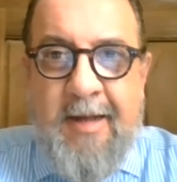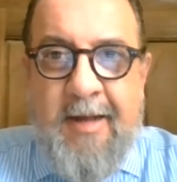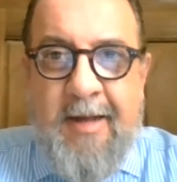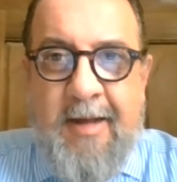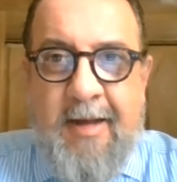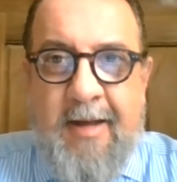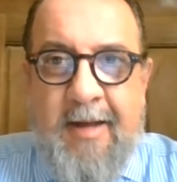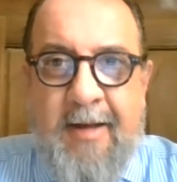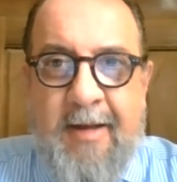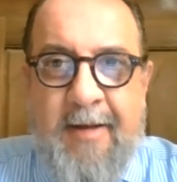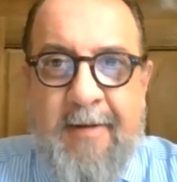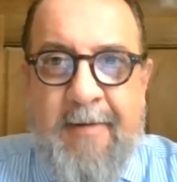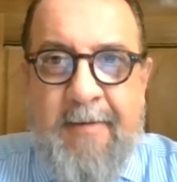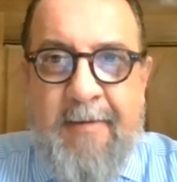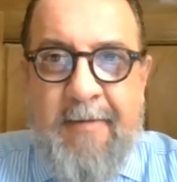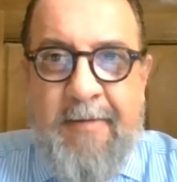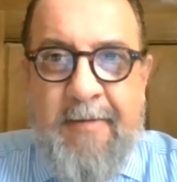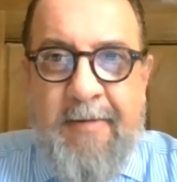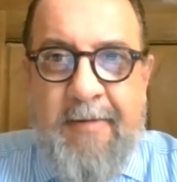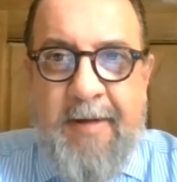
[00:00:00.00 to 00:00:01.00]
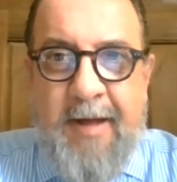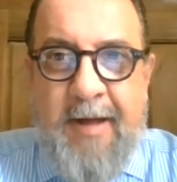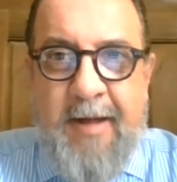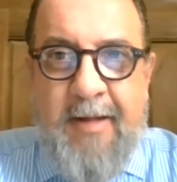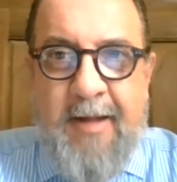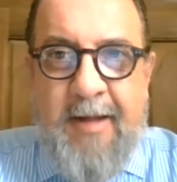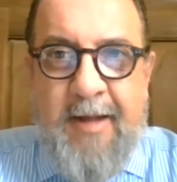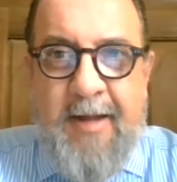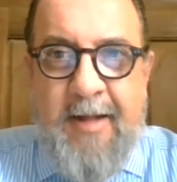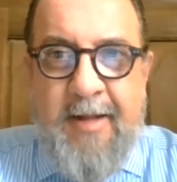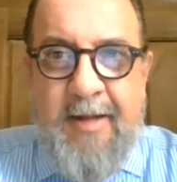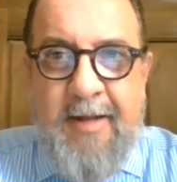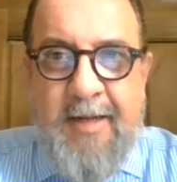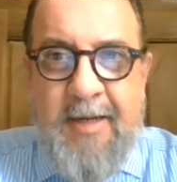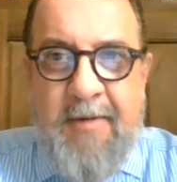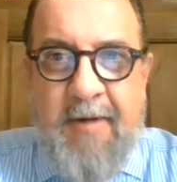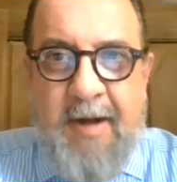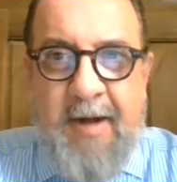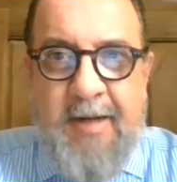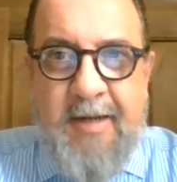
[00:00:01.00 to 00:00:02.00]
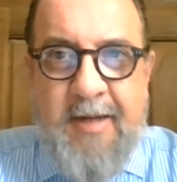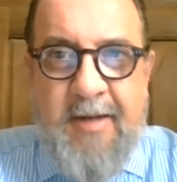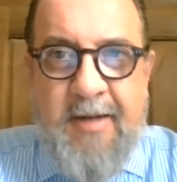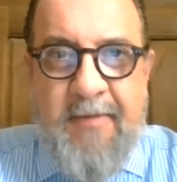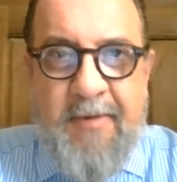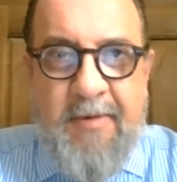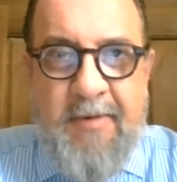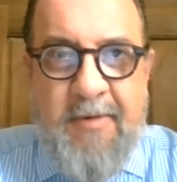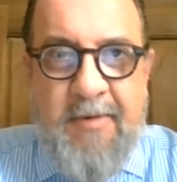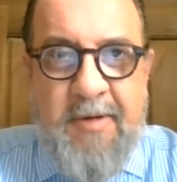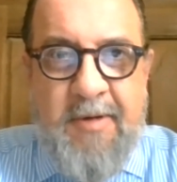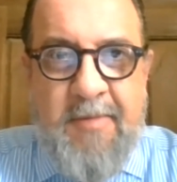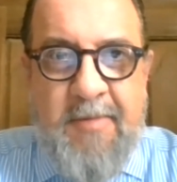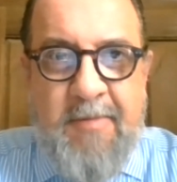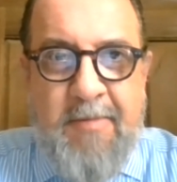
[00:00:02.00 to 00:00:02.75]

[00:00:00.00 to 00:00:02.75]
I think in this crisis, of course,